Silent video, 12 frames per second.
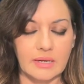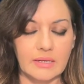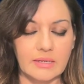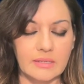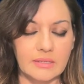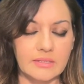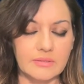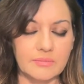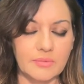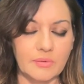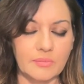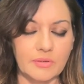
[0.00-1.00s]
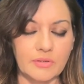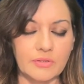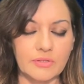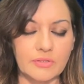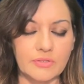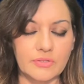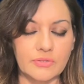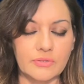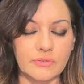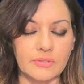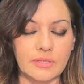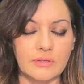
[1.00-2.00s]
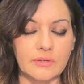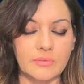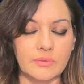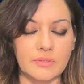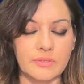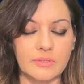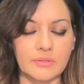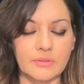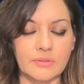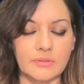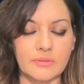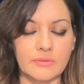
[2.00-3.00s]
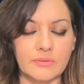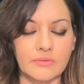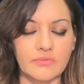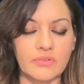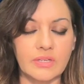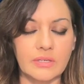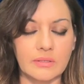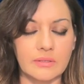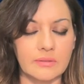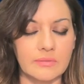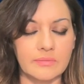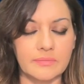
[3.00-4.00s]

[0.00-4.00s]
And in this moment you can choose how you want to feel.